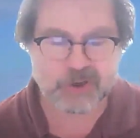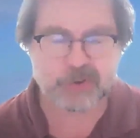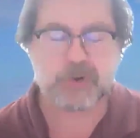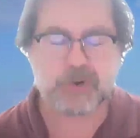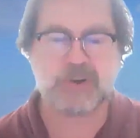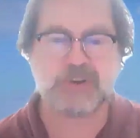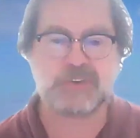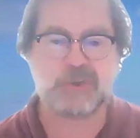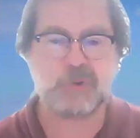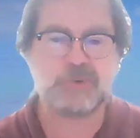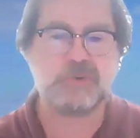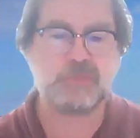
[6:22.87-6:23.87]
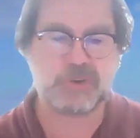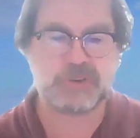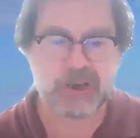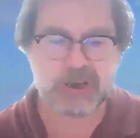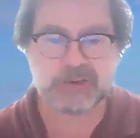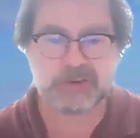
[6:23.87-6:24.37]
whereas those who
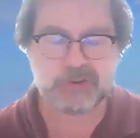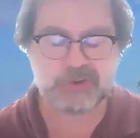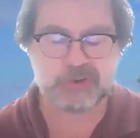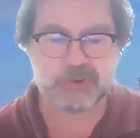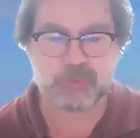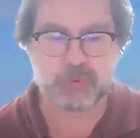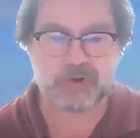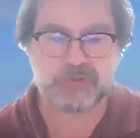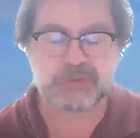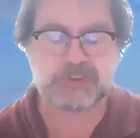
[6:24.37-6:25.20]
protected the Jews were often